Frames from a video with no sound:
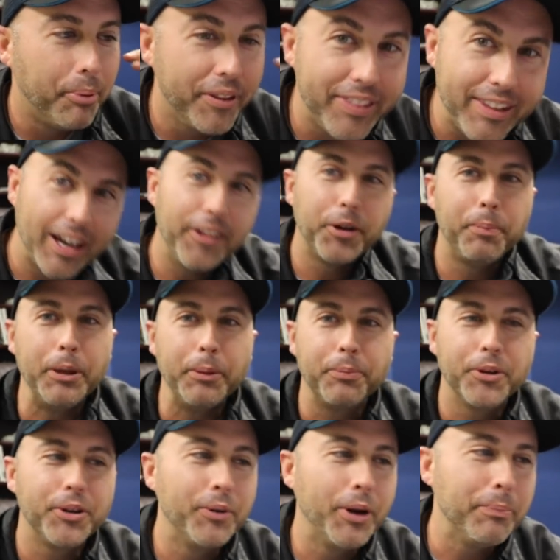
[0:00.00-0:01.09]
But the other
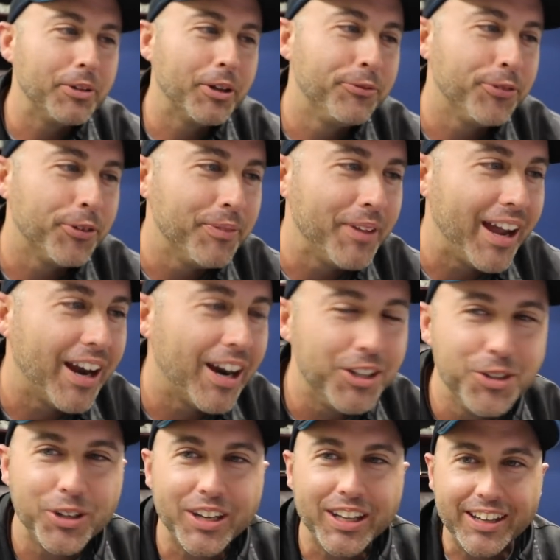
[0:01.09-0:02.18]
people had ripped them from there.
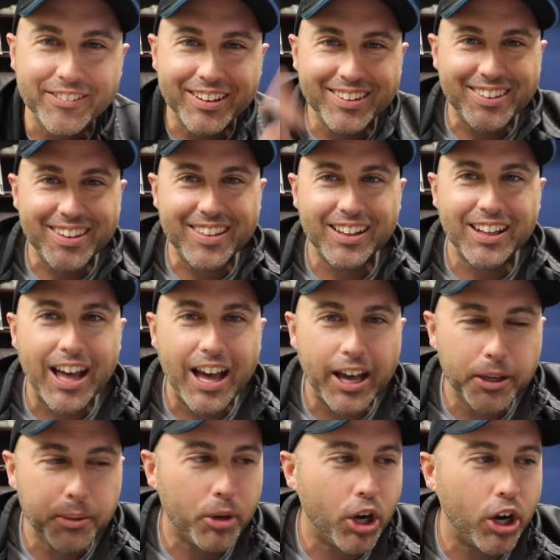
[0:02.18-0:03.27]
You could even see the
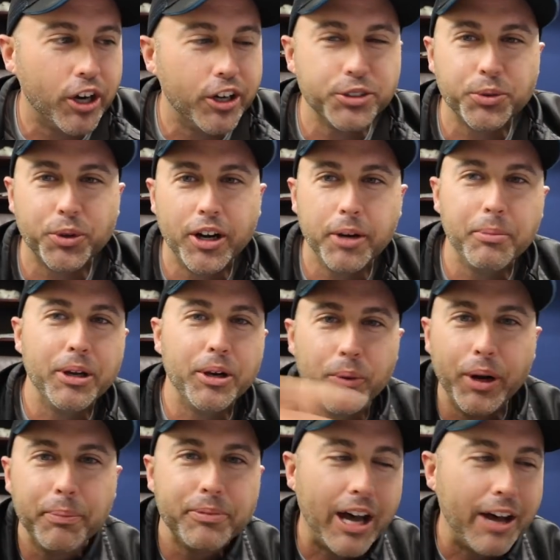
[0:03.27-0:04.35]
line bars where it had been
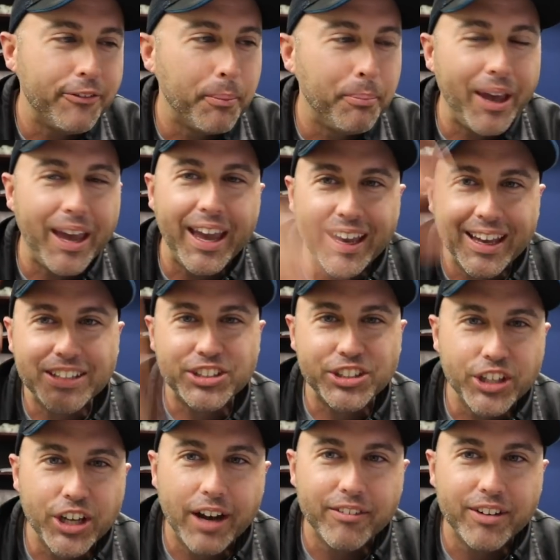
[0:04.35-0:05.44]
ripped off a page
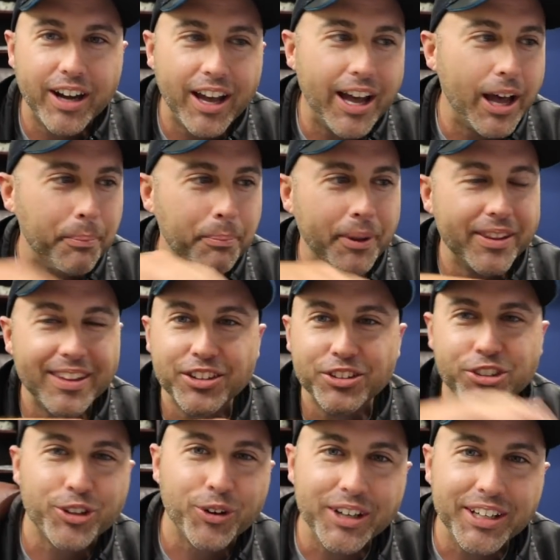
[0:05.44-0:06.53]
and covered up and then
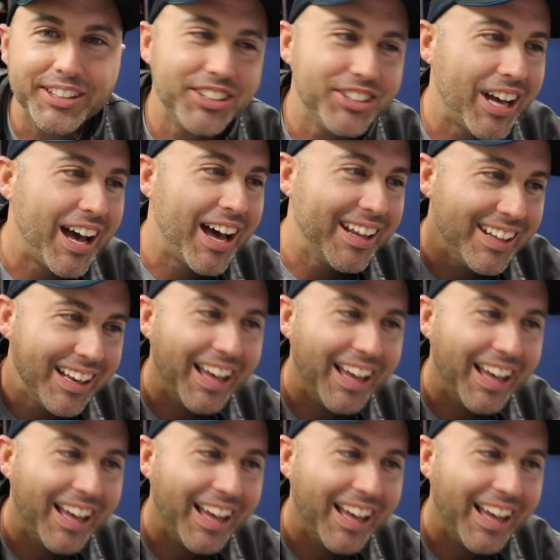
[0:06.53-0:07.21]
screenshotted.